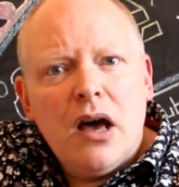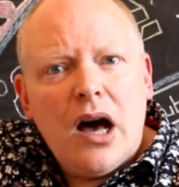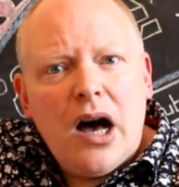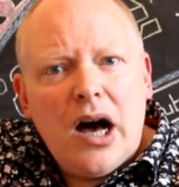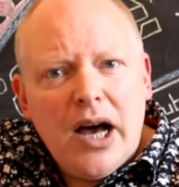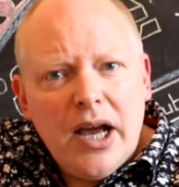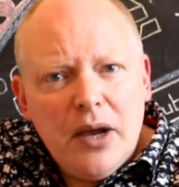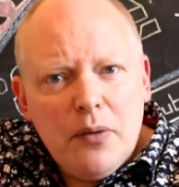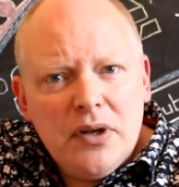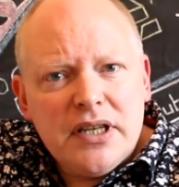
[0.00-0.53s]

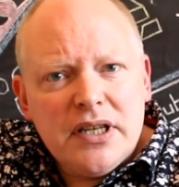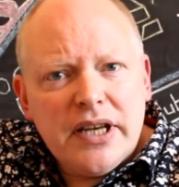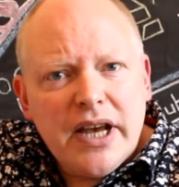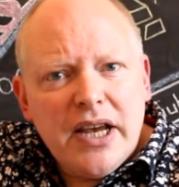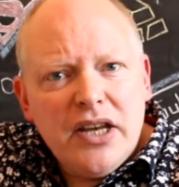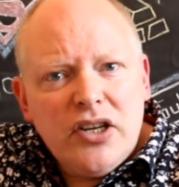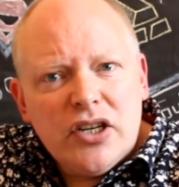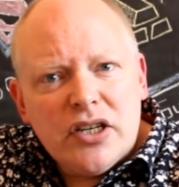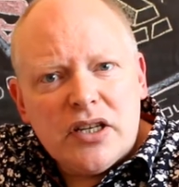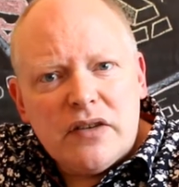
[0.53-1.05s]
I would
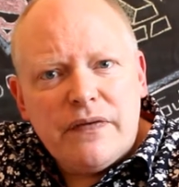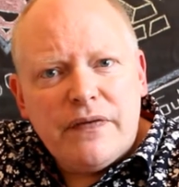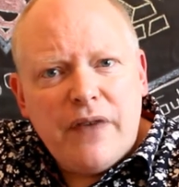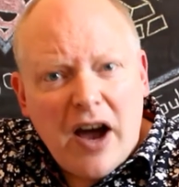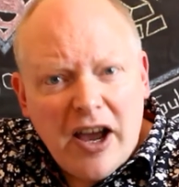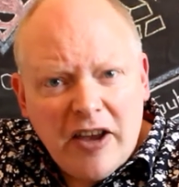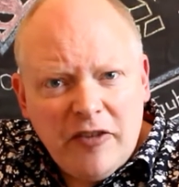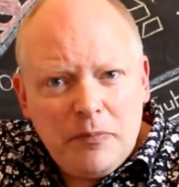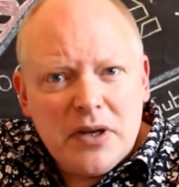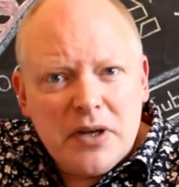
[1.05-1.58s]
say just
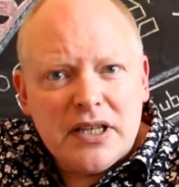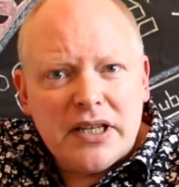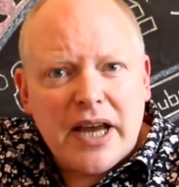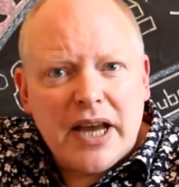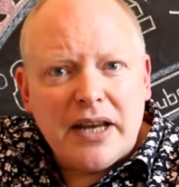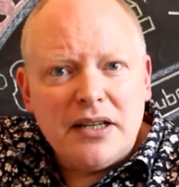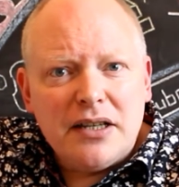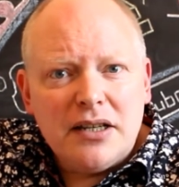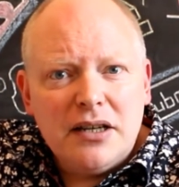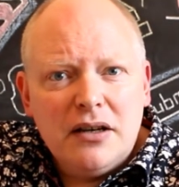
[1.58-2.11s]

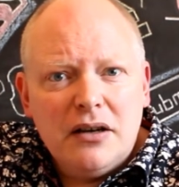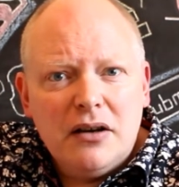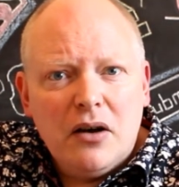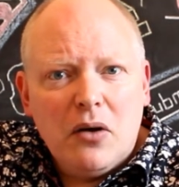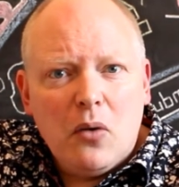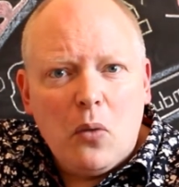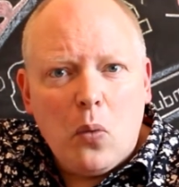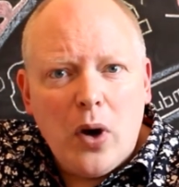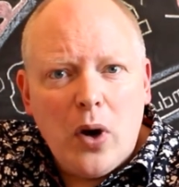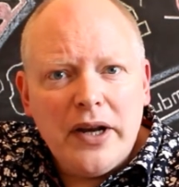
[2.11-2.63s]
5%,
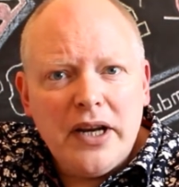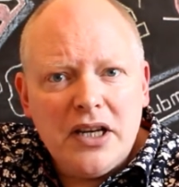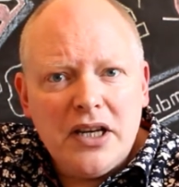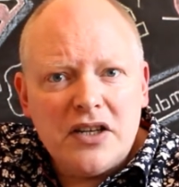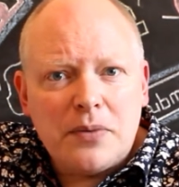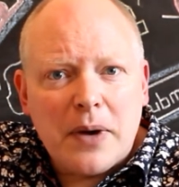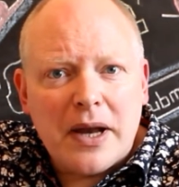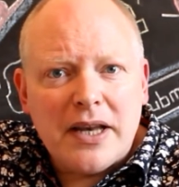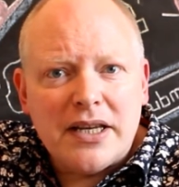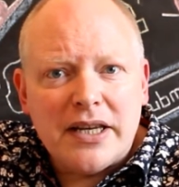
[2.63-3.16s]
1 in
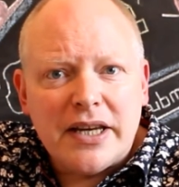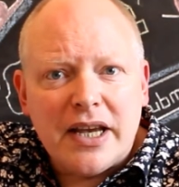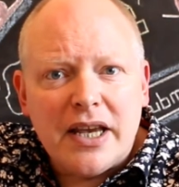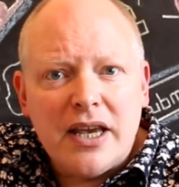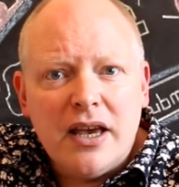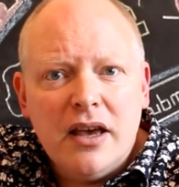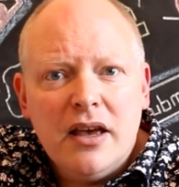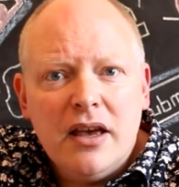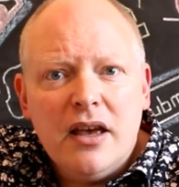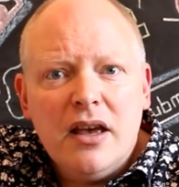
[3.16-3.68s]
20,
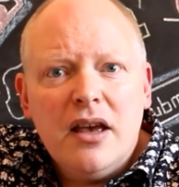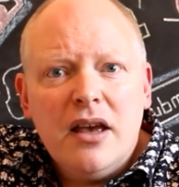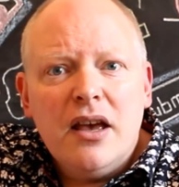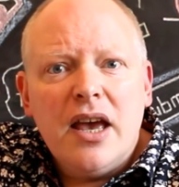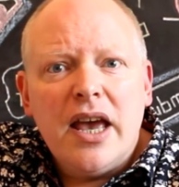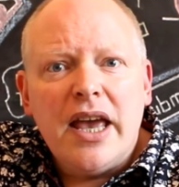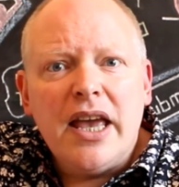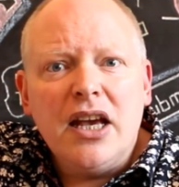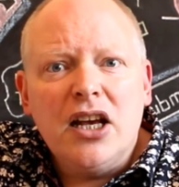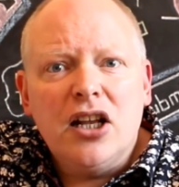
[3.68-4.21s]

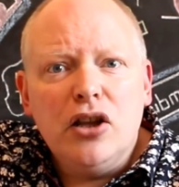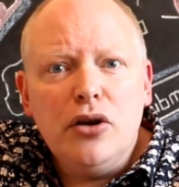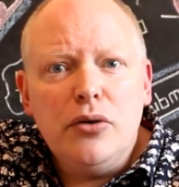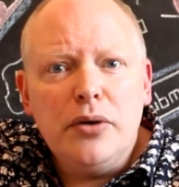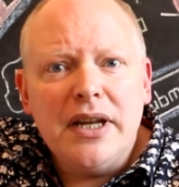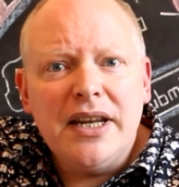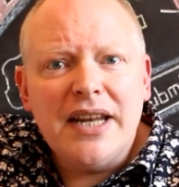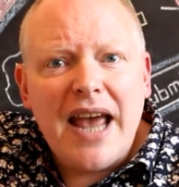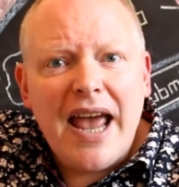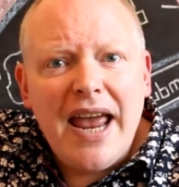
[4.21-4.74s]

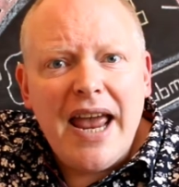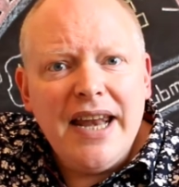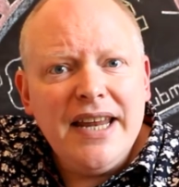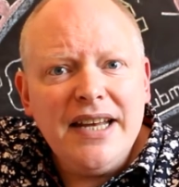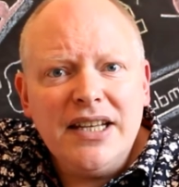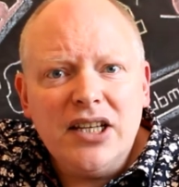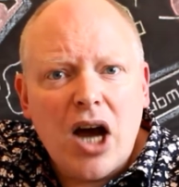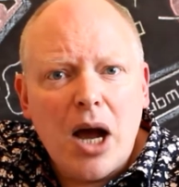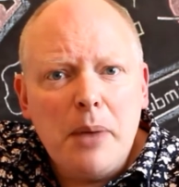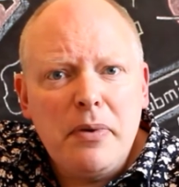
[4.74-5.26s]
included any
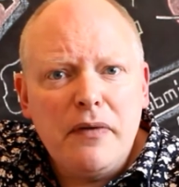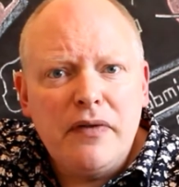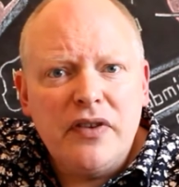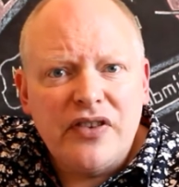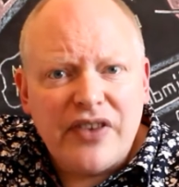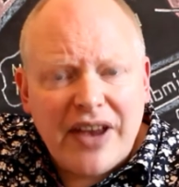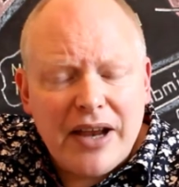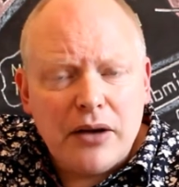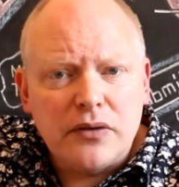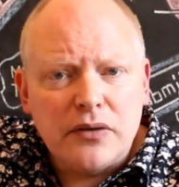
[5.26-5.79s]
type of
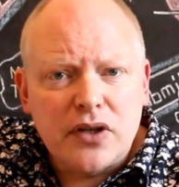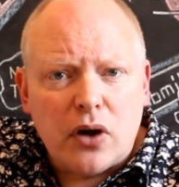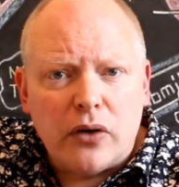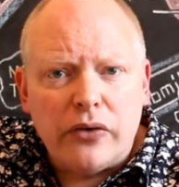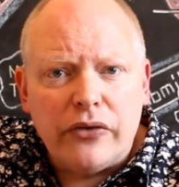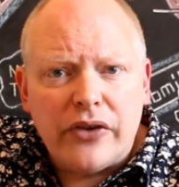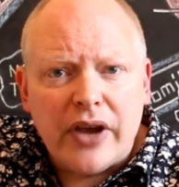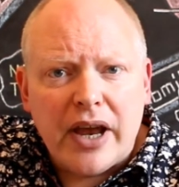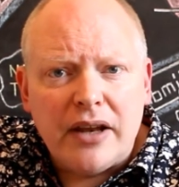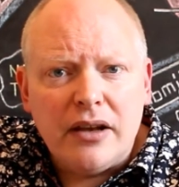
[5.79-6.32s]
sales
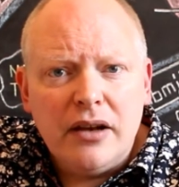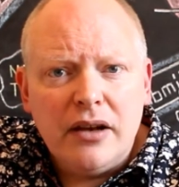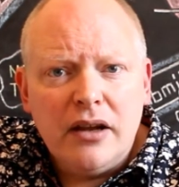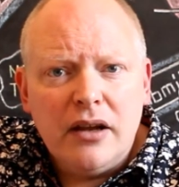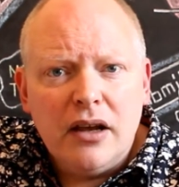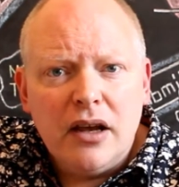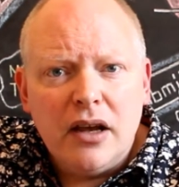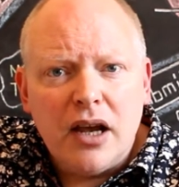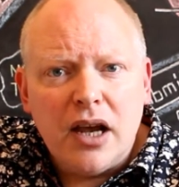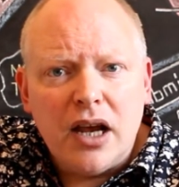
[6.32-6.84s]
content
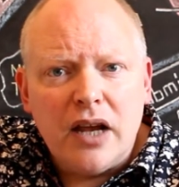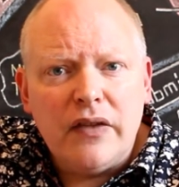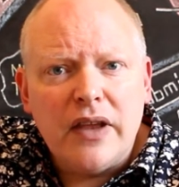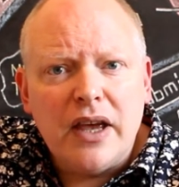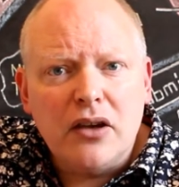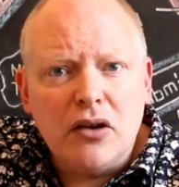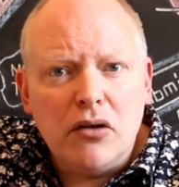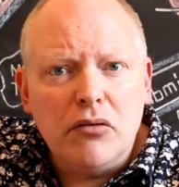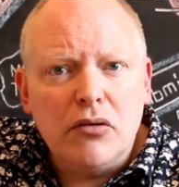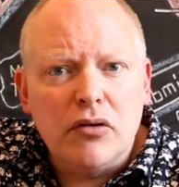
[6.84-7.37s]
in their
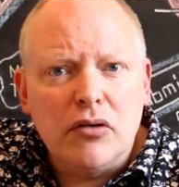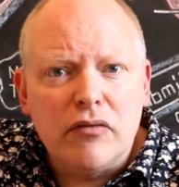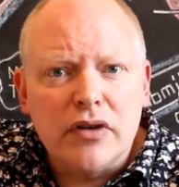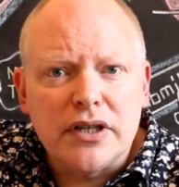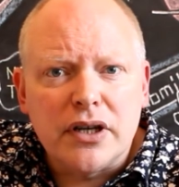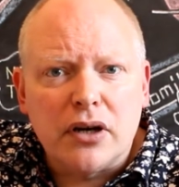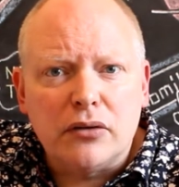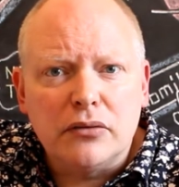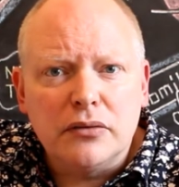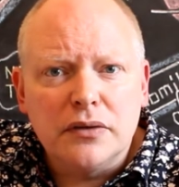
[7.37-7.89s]
Google
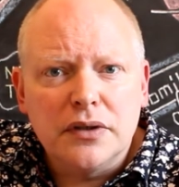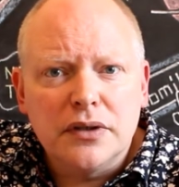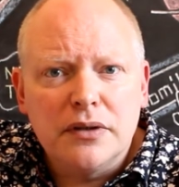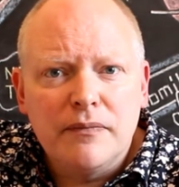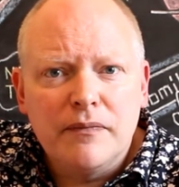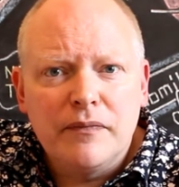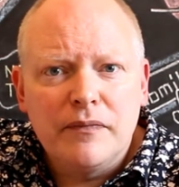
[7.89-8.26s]
results.